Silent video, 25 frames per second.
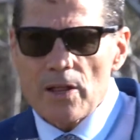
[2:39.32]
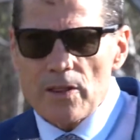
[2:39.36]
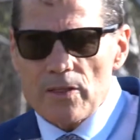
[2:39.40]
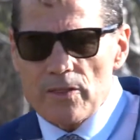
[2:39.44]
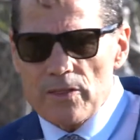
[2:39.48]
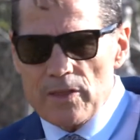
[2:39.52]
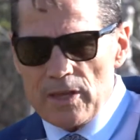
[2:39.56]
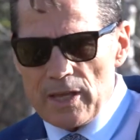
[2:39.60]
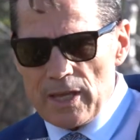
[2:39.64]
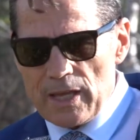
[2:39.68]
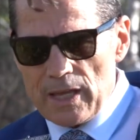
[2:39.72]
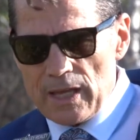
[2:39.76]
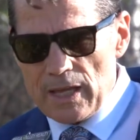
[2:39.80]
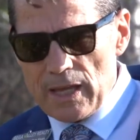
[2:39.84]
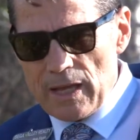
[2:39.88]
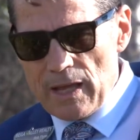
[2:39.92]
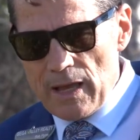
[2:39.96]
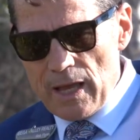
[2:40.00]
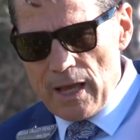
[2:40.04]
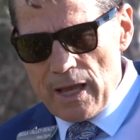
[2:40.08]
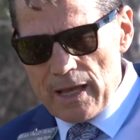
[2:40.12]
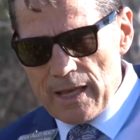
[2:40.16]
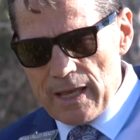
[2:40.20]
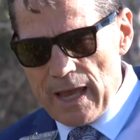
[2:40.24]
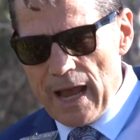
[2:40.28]
the
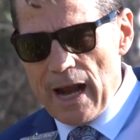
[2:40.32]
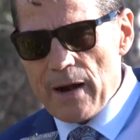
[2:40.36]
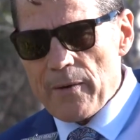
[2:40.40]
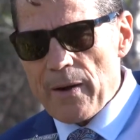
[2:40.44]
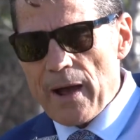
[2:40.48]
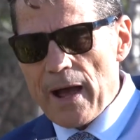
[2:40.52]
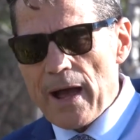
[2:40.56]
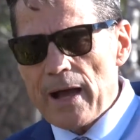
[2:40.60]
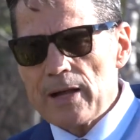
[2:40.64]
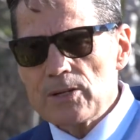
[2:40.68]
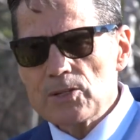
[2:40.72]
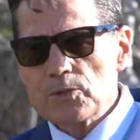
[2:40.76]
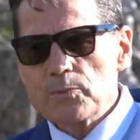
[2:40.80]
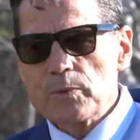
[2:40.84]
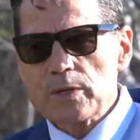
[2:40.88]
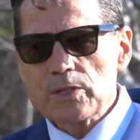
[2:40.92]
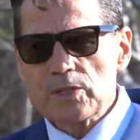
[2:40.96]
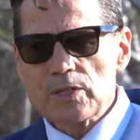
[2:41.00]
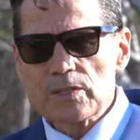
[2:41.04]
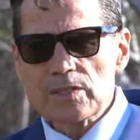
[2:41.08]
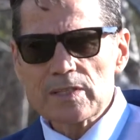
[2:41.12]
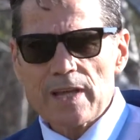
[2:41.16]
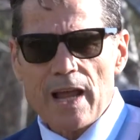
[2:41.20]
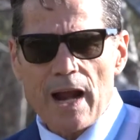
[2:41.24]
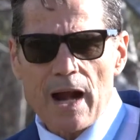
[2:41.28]
garage, which
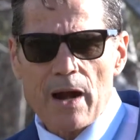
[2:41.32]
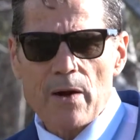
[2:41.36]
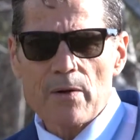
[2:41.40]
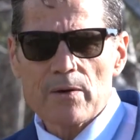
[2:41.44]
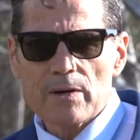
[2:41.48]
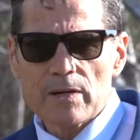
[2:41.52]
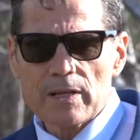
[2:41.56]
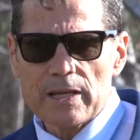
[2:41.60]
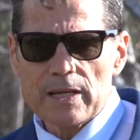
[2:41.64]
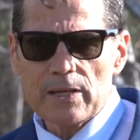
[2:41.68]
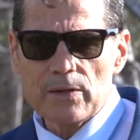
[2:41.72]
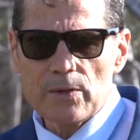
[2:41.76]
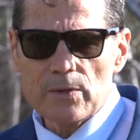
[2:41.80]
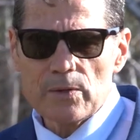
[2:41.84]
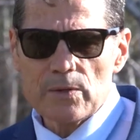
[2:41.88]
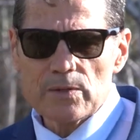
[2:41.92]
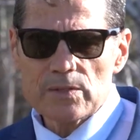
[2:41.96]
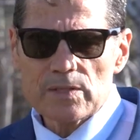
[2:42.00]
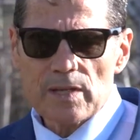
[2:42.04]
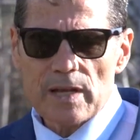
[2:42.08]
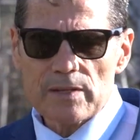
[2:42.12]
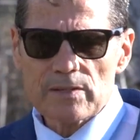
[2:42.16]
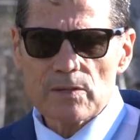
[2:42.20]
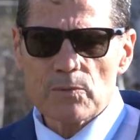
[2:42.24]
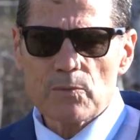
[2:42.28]
is currently
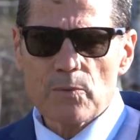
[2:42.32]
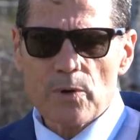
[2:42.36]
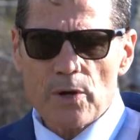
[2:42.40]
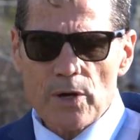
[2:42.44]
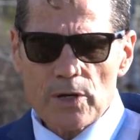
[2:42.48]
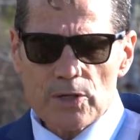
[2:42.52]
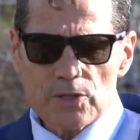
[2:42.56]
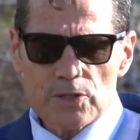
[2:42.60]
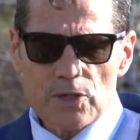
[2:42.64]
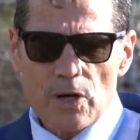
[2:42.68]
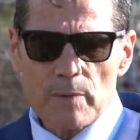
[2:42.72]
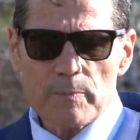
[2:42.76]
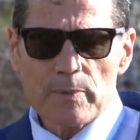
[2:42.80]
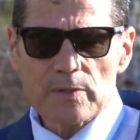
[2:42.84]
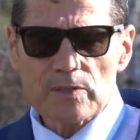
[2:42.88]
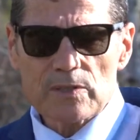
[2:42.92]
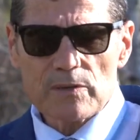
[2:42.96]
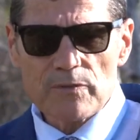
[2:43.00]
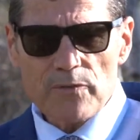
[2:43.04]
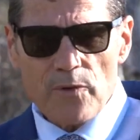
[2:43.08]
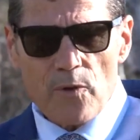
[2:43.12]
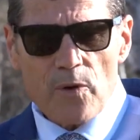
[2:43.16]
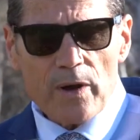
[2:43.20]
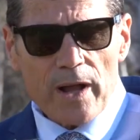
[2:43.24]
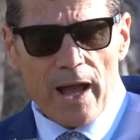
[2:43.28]
used as a workshop. It's a
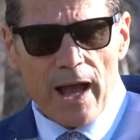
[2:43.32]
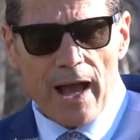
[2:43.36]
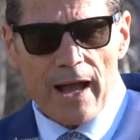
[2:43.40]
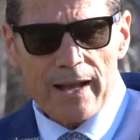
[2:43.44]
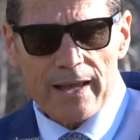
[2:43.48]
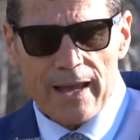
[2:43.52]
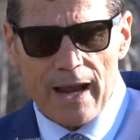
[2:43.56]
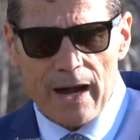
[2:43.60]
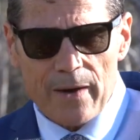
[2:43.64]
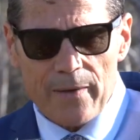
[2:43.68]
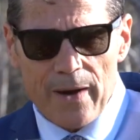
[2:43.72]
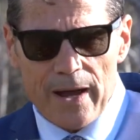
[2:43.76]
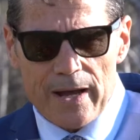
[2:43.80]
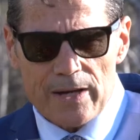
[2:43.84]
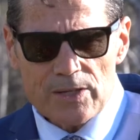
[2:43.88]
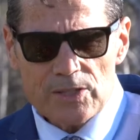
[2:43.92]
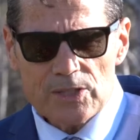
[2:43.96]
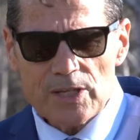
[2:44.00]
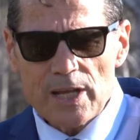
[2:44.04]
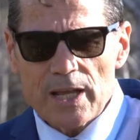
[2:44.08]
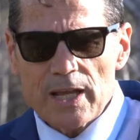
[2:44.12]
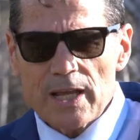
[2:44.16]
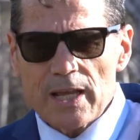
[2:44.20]
4-car garage.